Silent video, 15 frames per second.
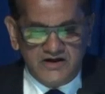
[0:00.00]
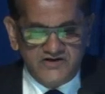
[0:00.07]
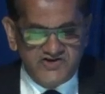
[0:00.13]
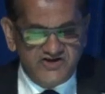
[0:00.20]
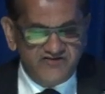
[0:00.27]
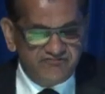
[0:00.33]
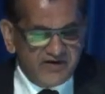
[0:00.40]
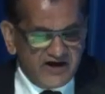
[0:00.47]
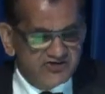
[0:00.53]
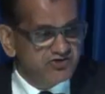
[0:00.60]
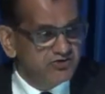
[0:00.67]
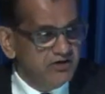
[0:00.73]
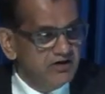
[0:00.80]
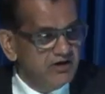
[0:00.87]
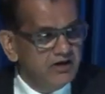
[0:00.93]
Air Chief
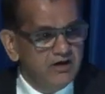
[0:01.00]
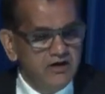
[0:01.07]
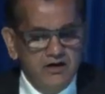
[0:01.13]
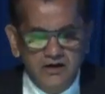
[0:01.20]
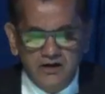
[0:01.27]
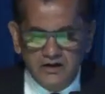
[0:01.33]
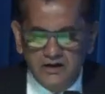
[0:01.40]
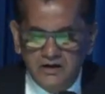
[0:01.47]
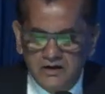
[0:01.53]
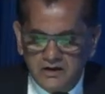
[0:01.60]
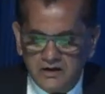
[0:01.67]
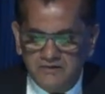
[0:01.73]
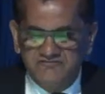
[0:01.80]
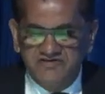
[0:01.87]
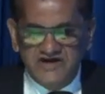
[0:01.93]
Marshal
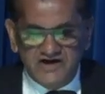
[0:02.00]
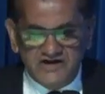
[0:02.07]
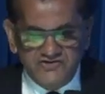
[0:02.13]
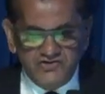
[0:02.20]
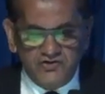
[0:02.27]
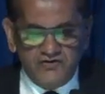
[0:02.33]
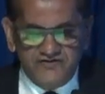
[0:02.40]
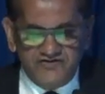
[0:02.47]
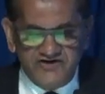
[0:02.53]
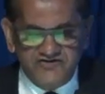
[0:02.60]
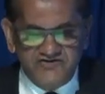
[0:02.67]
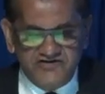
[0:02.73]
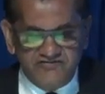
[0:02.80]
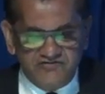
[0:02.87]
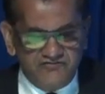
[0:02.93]
V.R. Chaudhary,
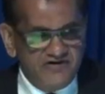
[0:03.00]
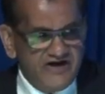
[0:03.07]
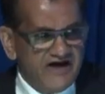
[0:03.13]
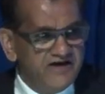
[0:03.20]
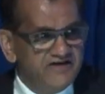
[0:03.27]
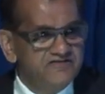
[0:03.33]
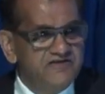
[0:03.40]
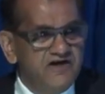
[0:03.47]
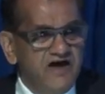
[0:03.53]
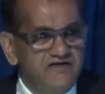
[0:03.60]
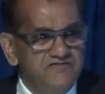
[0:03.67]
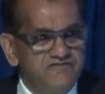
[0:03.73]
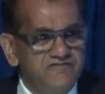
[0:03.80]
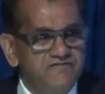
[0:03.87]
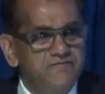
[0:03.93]
Chief of the Air
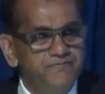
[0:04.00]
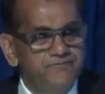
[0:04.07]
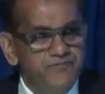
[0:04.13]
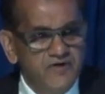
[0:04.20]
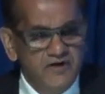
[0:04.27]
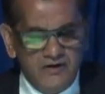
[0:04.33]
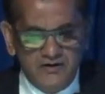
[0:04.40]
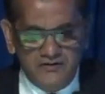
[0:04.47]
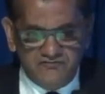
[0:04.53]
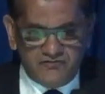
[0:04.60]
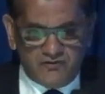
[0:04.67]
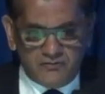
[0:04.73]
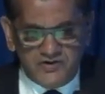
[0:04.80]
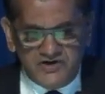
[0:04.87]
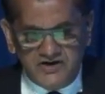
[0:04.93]
Staff,
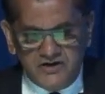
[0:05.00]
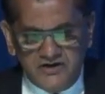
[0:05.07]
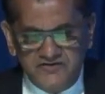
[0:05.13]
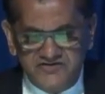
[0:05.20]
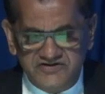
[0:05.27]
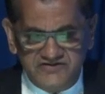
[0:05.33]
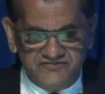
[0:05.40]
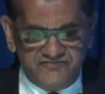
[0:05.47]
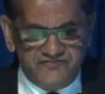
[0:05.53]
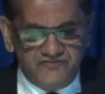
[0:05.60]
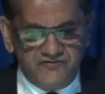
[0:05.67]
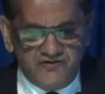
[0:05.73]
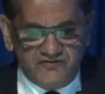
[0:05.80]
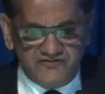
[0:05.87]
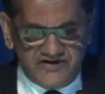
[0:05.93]
former Chief
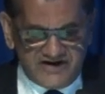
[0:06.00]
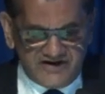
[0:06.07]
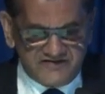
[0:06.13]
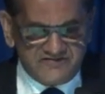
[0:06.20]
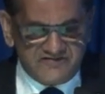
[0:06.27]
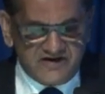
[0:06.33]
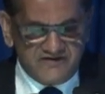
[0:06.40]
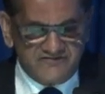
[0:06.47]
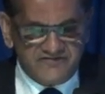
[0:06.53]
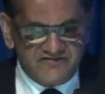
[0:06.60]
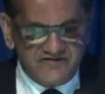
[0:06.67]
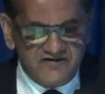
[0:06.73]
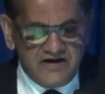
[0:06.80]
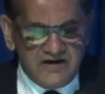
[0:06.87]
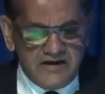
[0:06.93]
of the Air
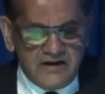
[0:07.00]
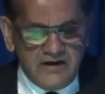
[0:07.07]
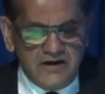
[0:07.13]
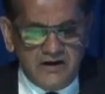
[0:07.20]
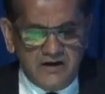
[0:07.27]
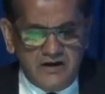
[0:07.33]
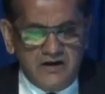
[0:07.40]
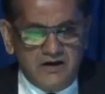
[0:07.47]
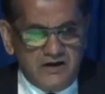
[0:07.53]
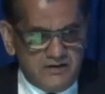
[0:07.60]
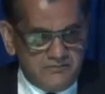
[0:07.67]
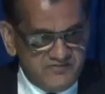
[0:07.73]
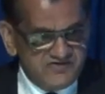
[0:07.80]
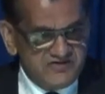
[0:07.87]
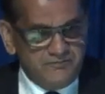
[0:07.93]
Staffs,
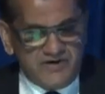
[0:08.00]
Mr.